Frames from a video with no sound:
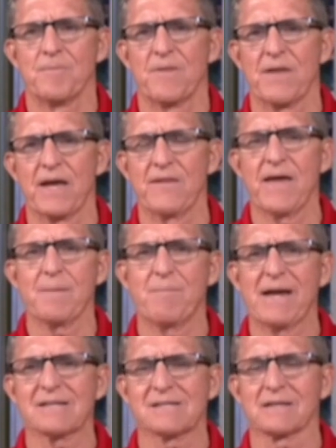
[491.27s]
then they
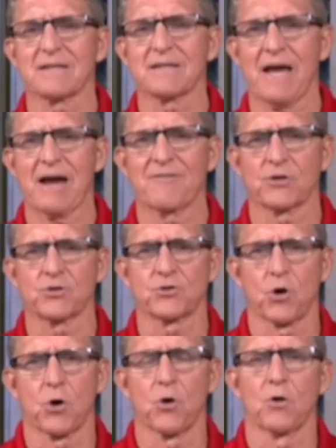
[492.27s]
basically have
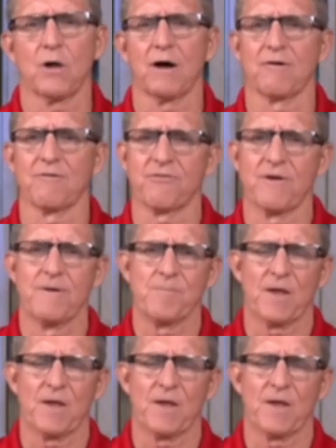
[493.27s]
control of